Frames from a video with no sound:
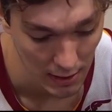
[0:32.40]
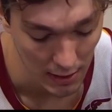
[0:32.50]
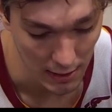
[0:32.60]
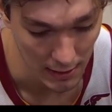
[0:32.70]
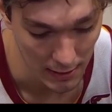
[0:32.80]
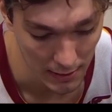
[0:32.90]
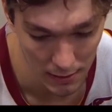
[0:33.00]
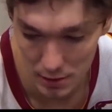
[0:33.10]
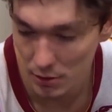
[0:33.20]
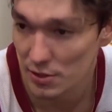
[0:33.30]
and
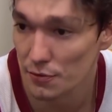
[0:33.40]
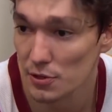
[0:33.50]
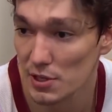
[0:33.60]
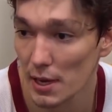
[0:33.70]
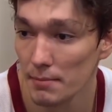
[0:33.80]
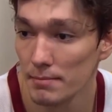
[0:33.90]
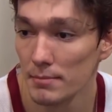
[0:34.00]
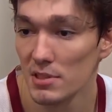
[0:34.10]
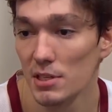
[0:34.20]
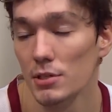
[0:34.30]
you know it's a first game
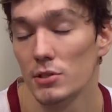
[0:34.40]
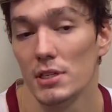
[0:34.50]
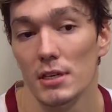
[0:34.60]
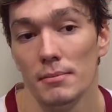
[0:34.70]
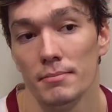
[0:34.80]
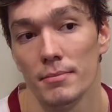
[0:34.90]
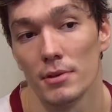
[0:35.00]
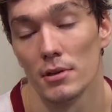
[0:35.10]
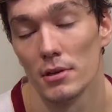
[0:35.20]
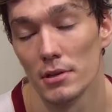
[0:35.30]
it's a new team
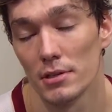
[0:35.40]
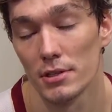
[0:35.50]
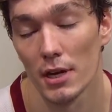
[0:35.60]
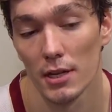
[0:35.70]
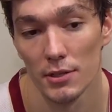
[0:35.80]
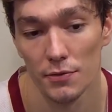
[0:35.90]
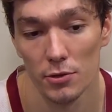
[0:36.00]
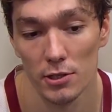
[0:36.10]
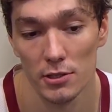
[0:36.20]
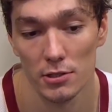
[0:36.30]
it's a challenge
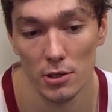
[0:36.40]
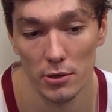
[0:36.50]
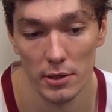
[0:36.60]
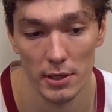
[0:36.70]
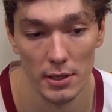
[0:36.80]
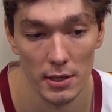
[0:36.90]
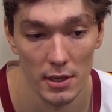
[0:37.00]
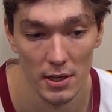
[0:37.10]
for us so